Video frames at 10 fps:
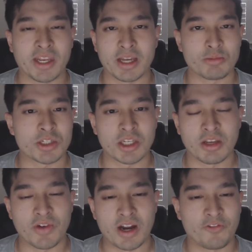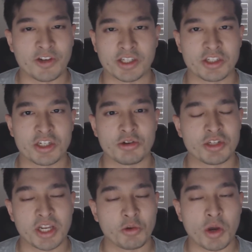MC of our freaking series
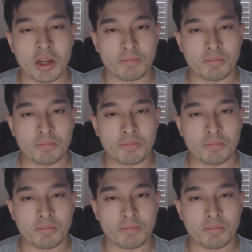anyway.